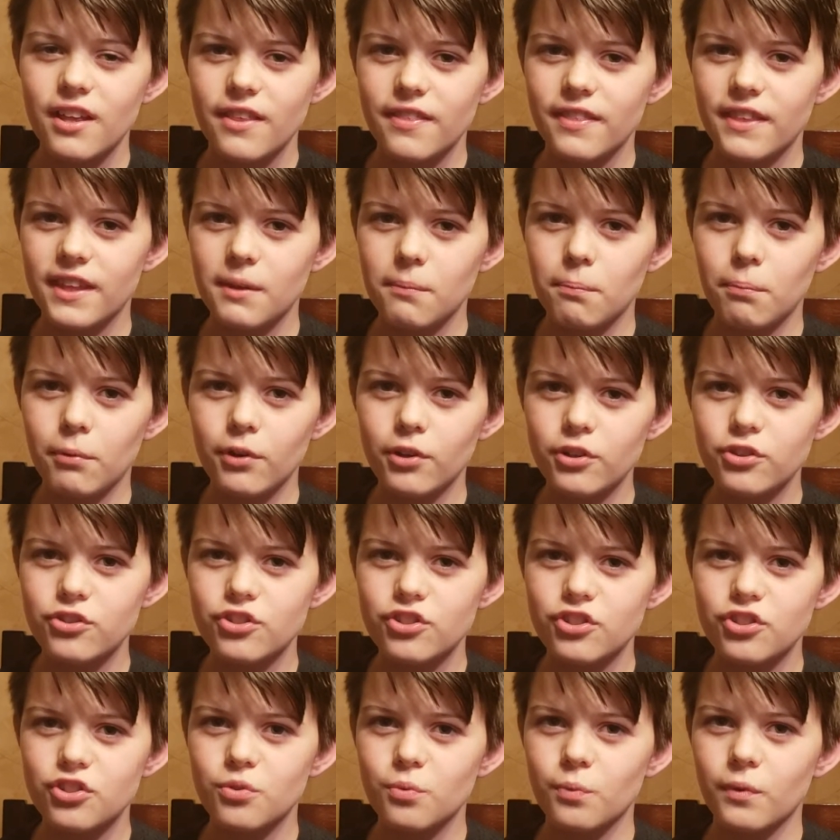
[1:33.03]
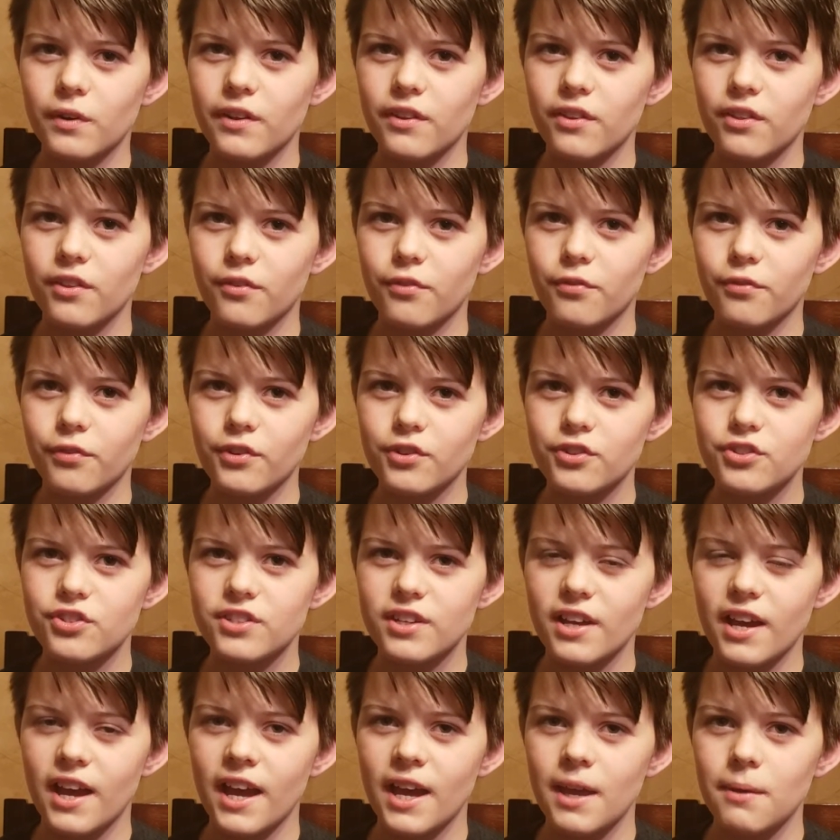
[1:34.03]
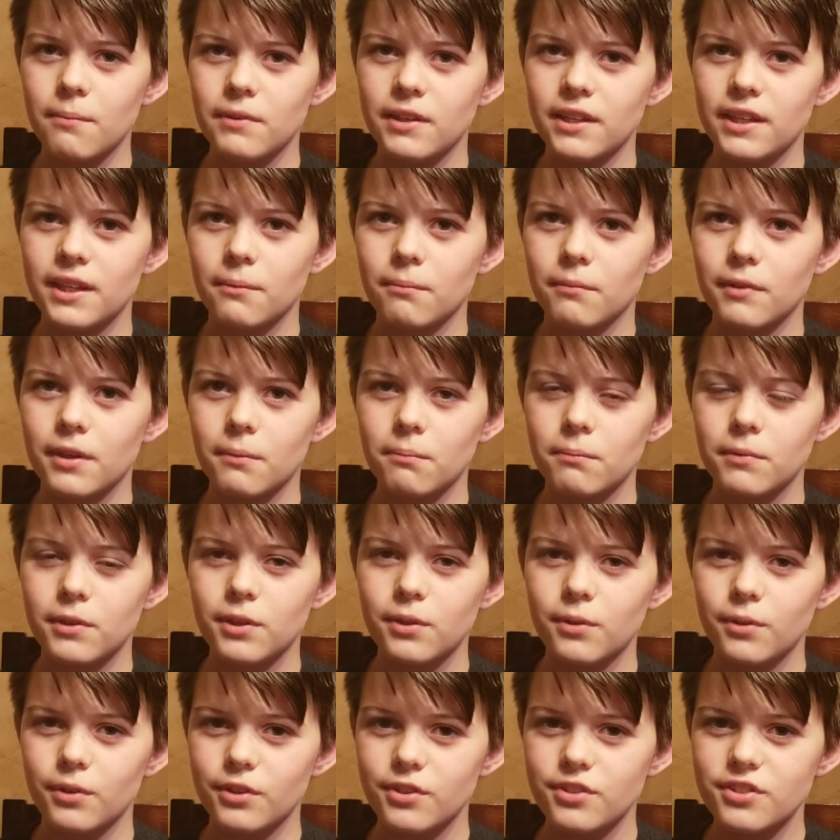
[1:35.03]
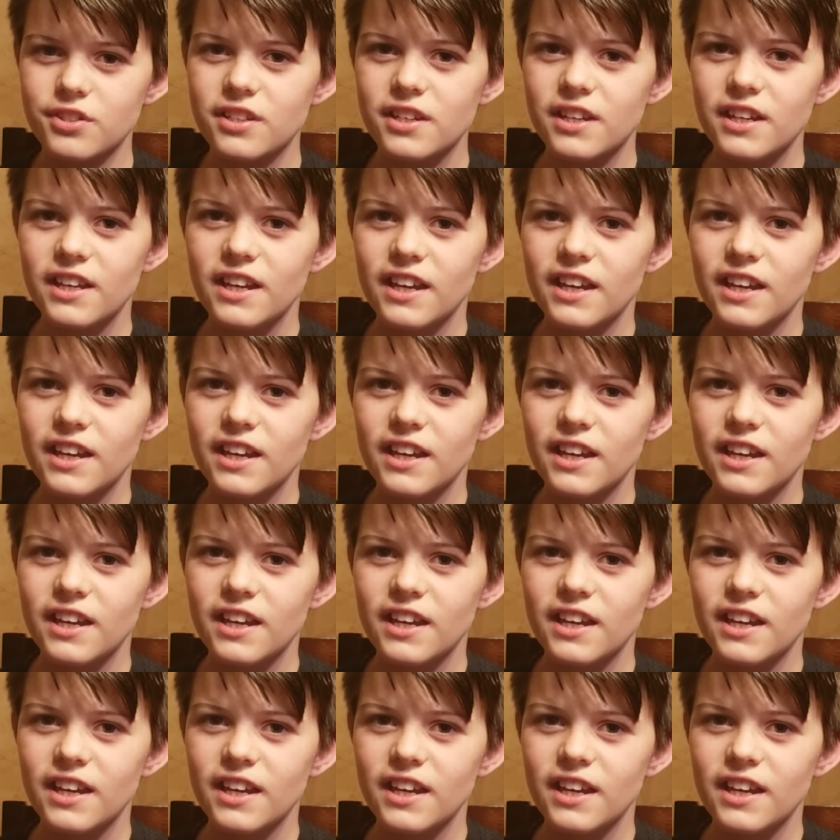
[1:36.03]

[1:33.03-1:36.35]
They purchased one of the first IBM computers,